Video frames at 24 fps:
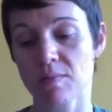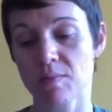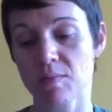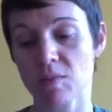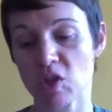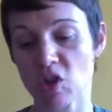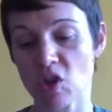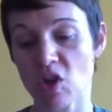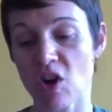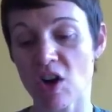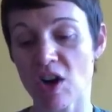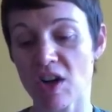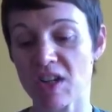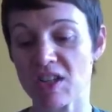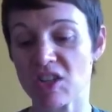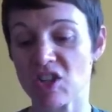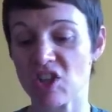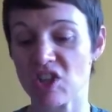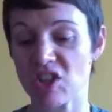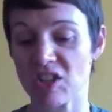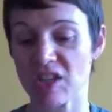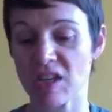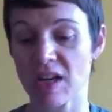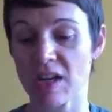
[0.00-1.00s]
"Sorry,"
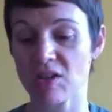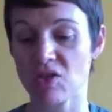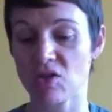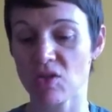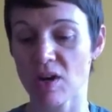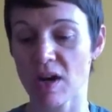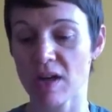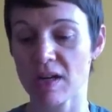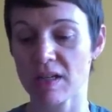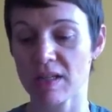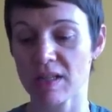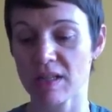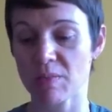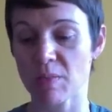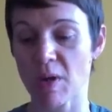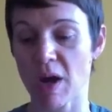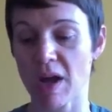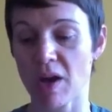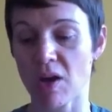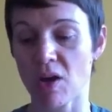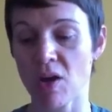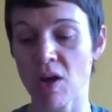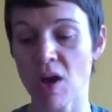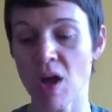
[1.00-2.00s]
she said, trying to
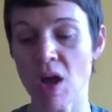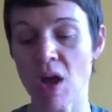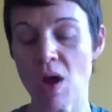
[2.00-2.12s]
smile.